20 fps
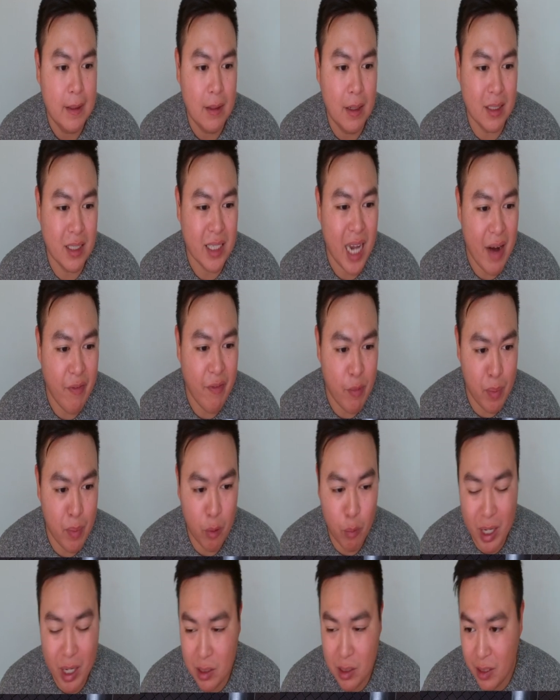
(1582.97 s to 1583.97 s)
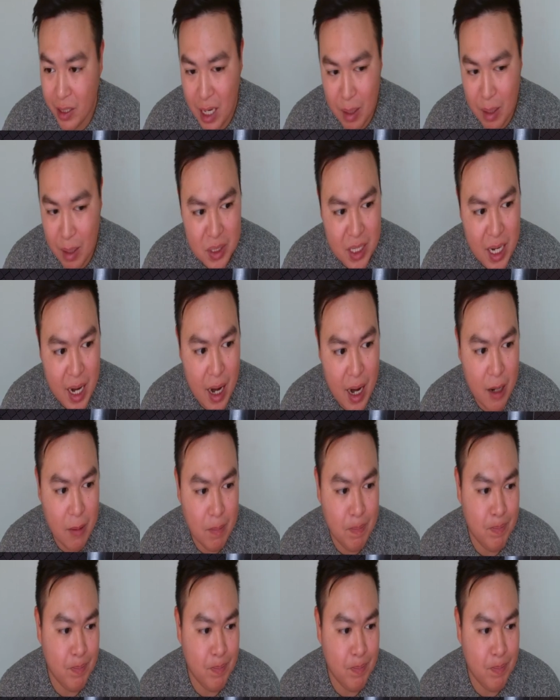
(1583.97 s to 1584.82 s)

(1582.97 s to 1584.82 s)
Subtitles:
Aside from the wrestling upside,